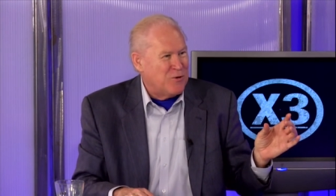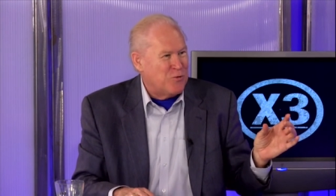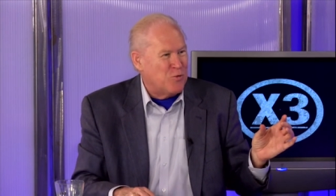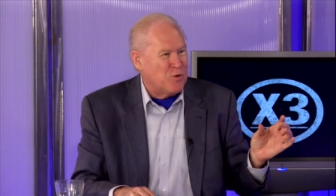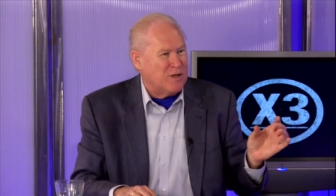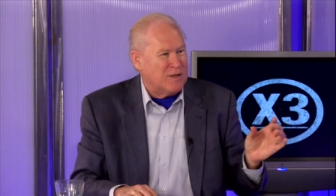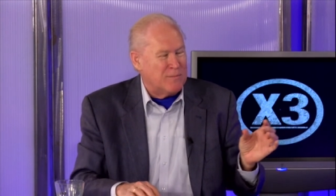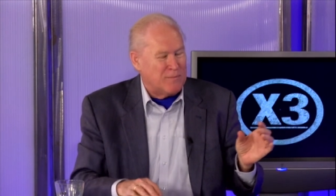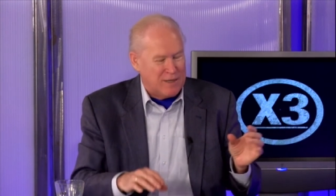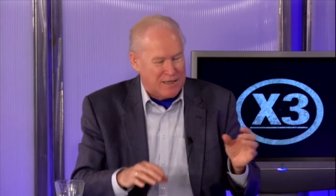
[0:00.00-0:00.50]

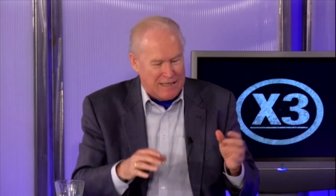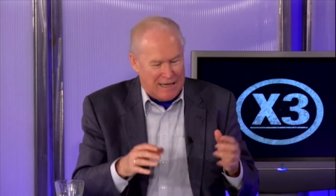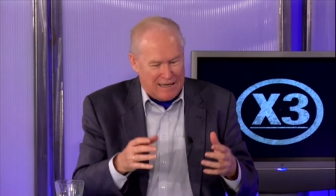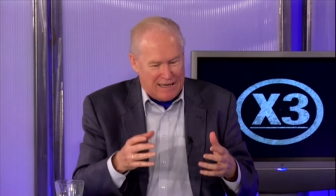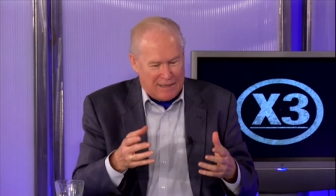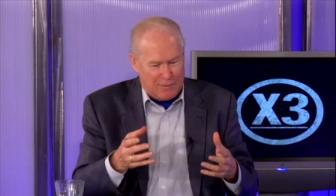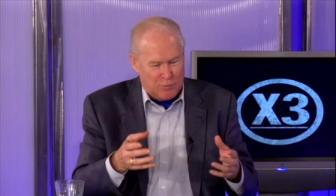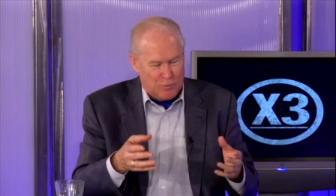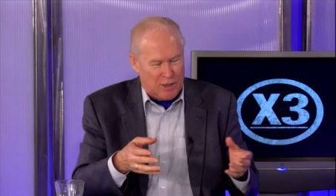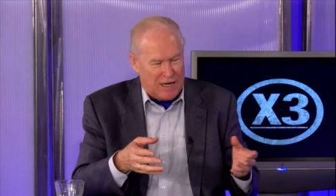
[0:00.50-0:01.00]
With, but
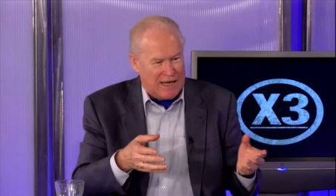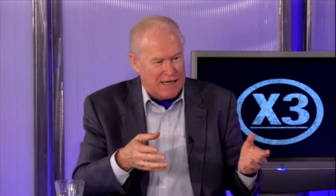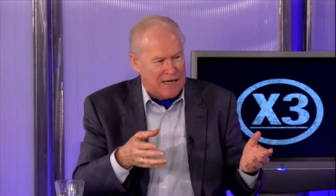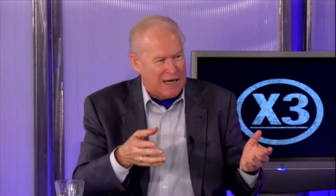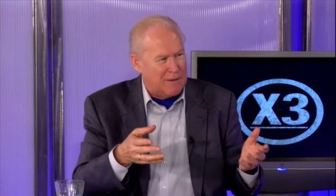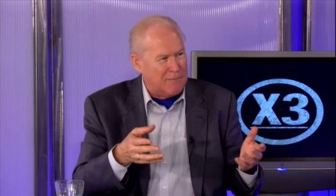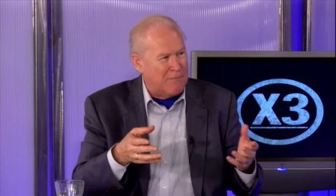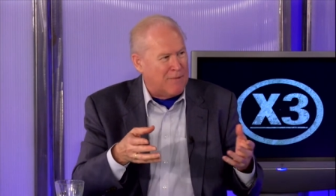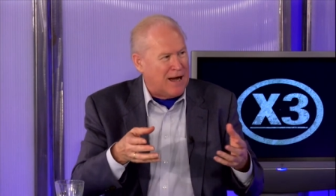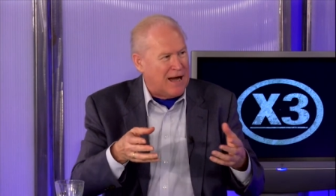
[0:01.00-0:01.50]
I, when I
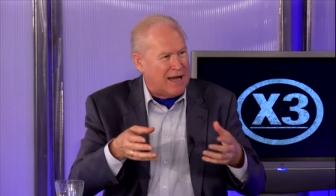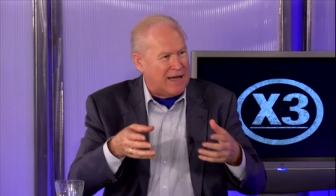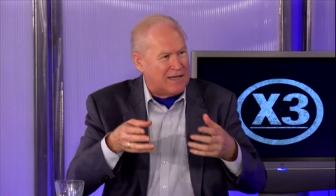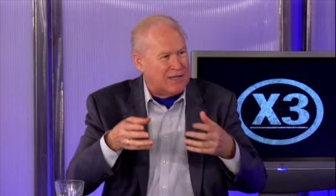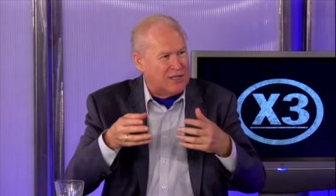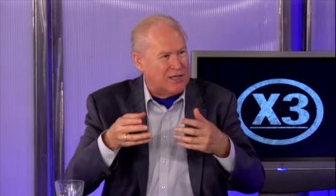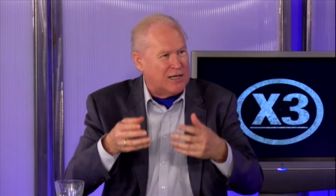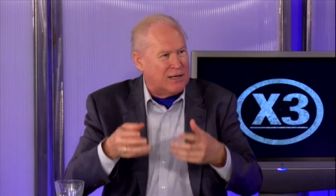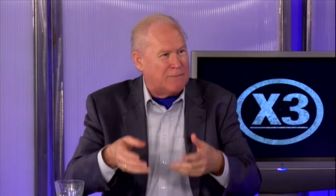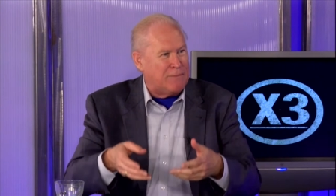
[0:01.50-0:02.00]
got
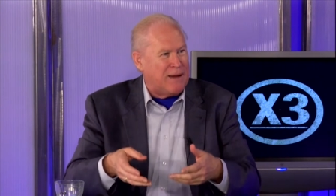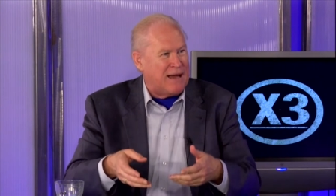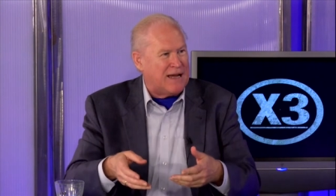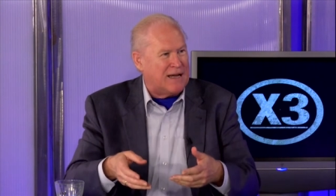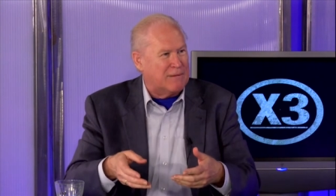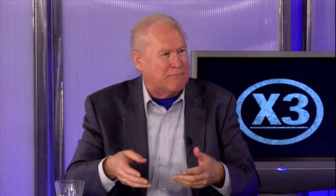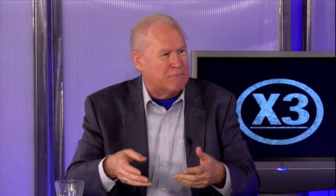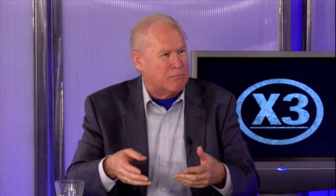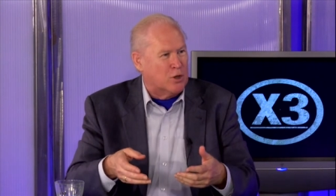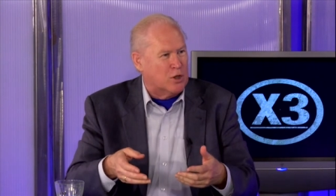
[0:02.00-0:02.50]
mine, you get a
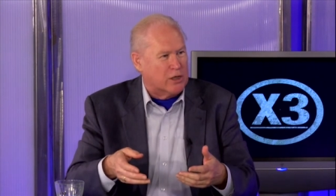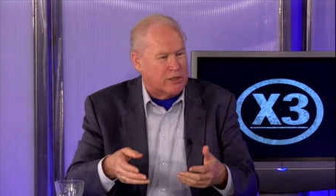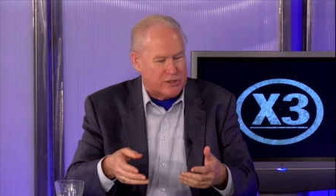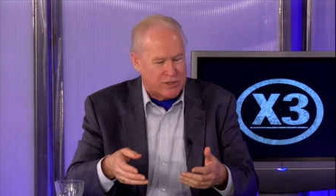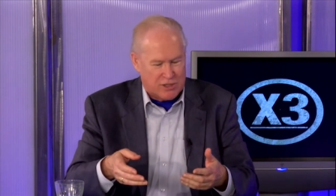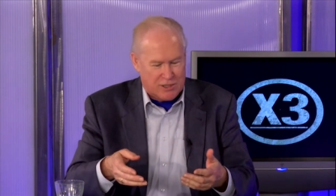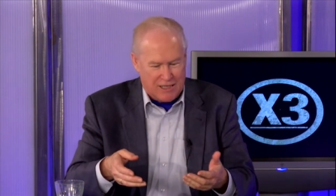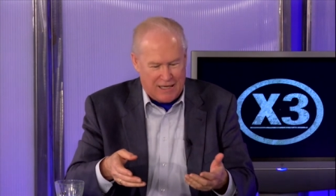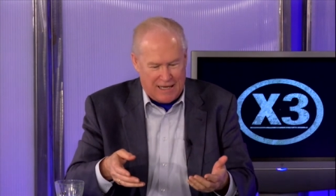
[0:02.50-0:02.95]
pack of bullets,